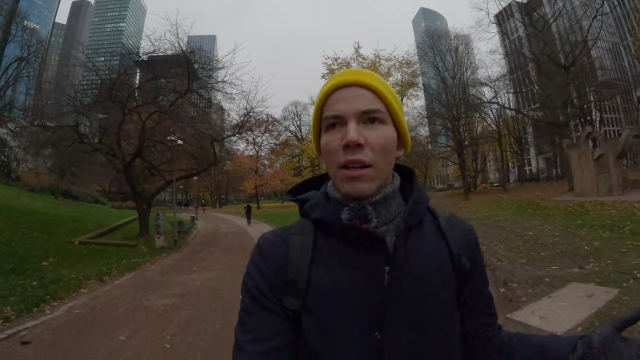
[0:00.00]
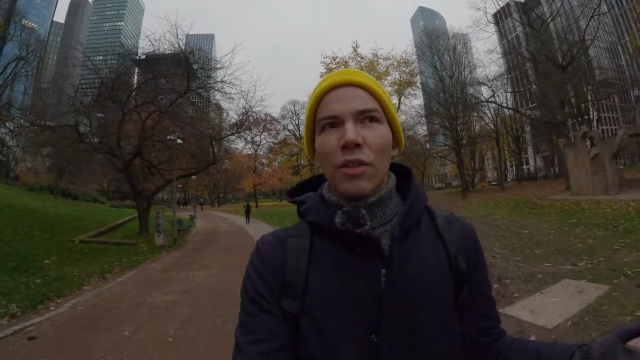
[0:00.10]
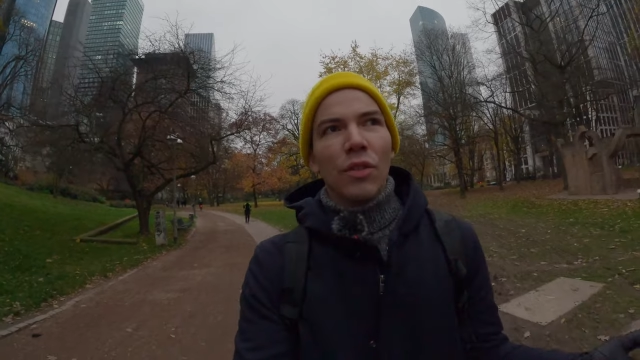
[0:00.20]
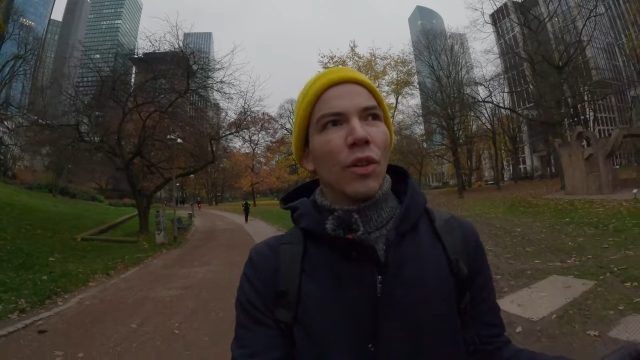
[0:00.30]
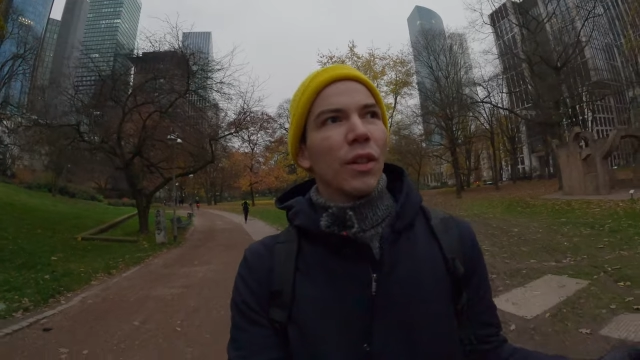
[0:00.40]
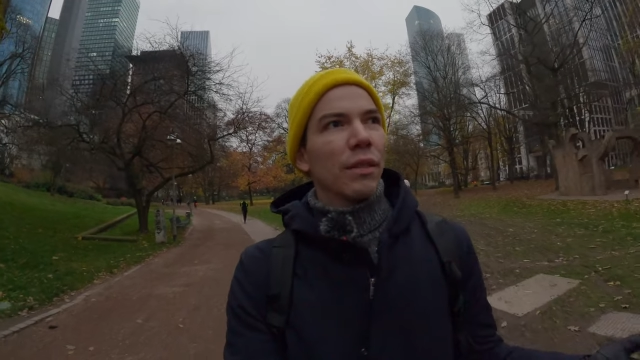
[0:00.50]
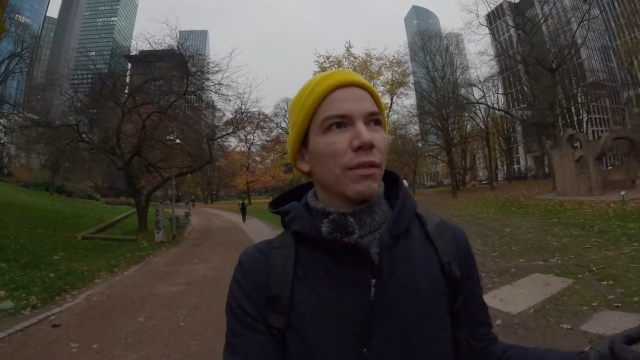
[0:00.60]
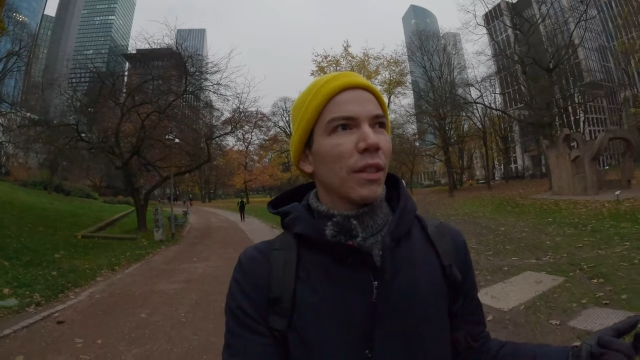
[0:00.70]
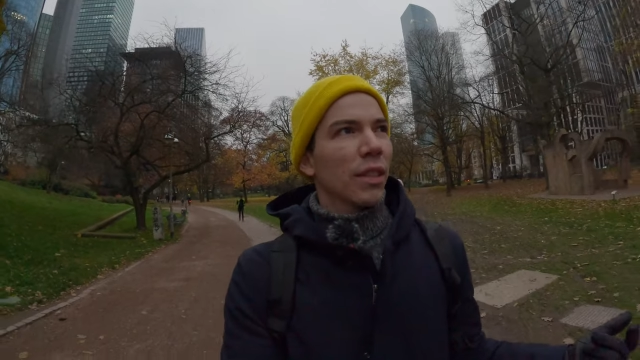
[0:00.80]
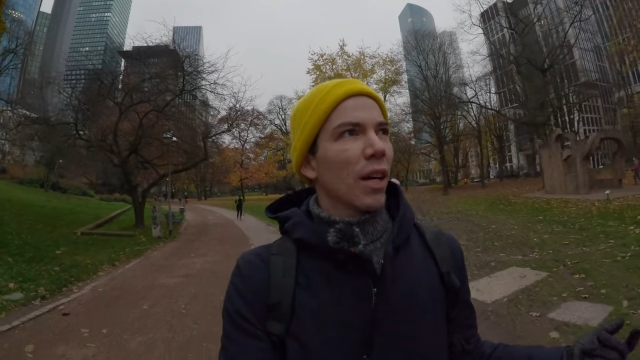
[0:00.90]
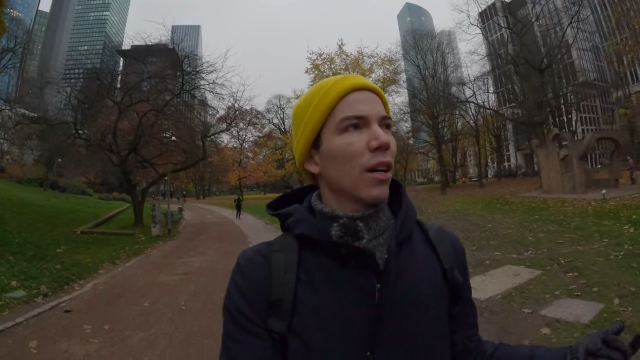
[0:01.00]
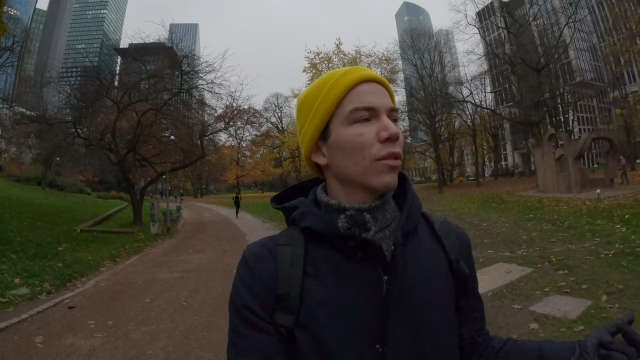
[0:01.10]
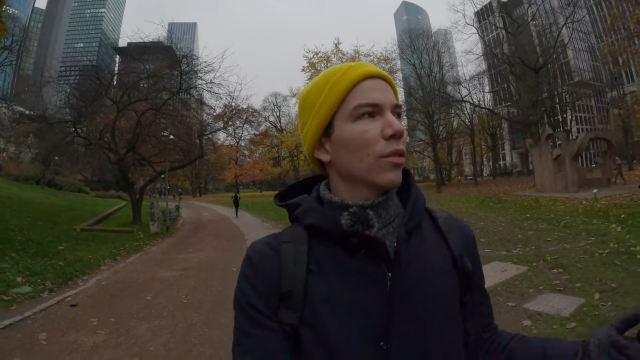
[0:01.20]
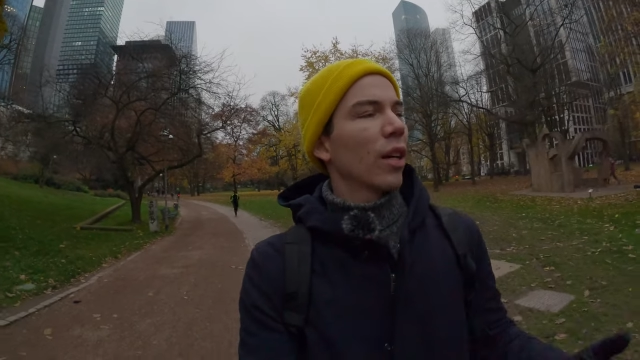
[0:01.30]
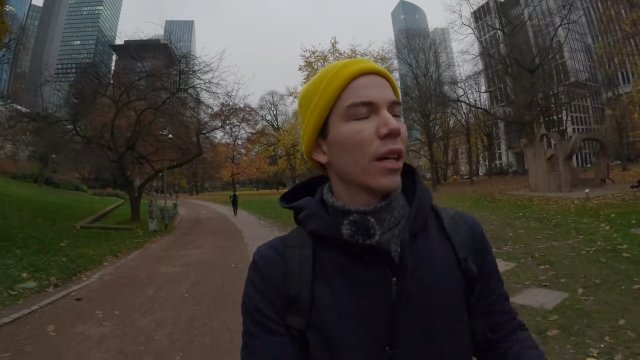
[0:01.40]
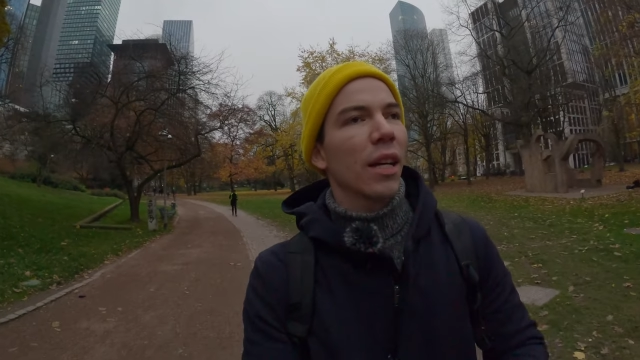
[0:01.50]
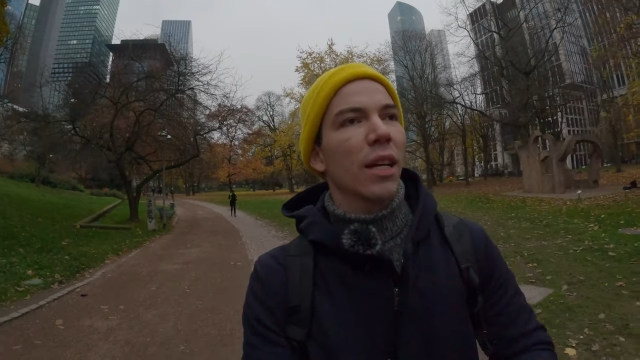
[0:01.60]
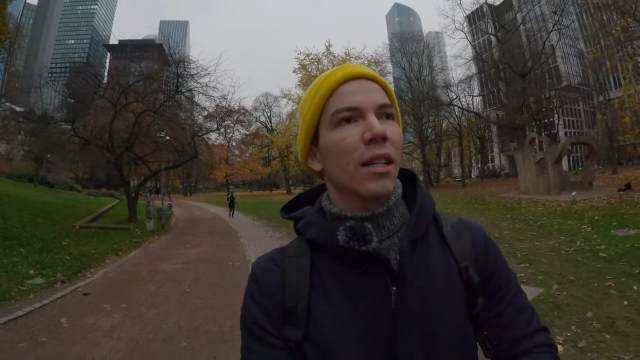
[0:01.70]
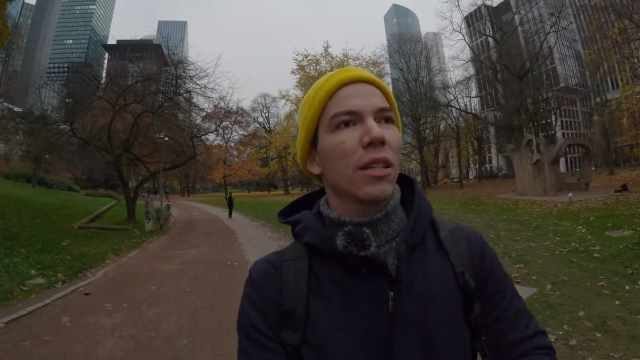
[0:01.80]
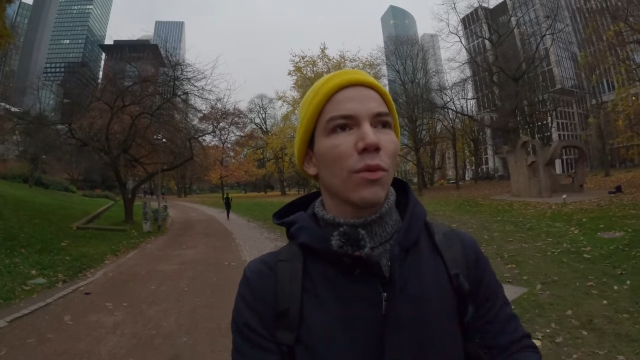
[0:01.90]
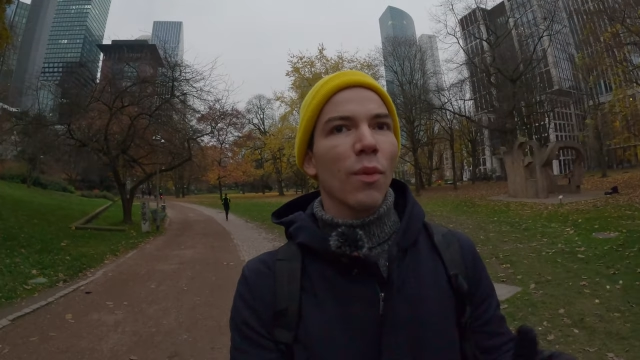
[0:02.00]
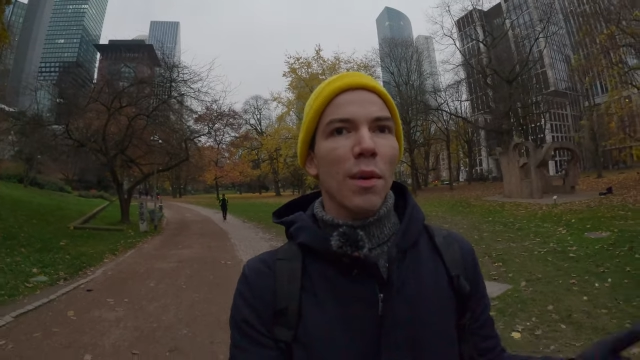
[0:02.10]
I don't know if the sound is